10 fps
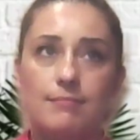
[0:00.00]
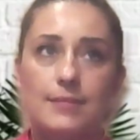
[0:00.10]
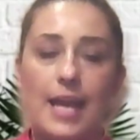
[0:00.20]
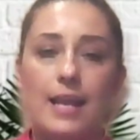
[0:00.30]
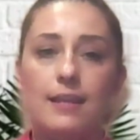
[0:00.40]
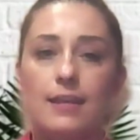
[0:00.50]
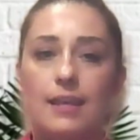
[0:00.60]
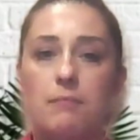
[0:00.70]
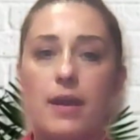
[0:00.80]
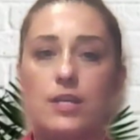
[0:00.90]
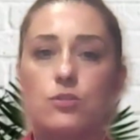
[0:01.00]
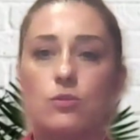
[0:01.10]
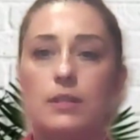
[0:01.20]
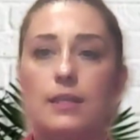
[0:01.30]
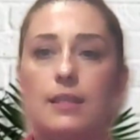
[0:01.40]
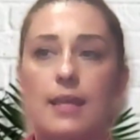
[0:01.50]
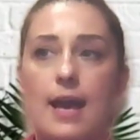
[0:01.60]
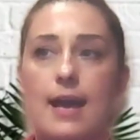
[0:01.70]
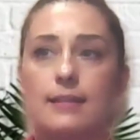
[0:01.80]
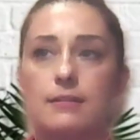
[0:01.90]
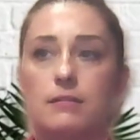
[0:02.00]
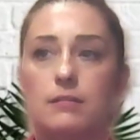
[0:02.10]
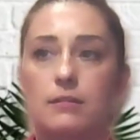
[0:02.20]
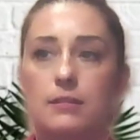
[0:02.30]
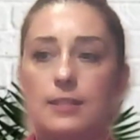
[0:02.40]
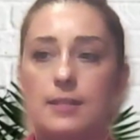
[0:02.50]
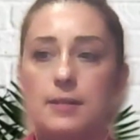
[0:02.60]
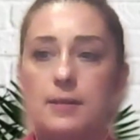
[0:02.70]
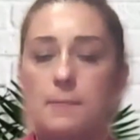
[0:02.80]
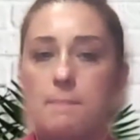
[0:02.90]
telling him actually that I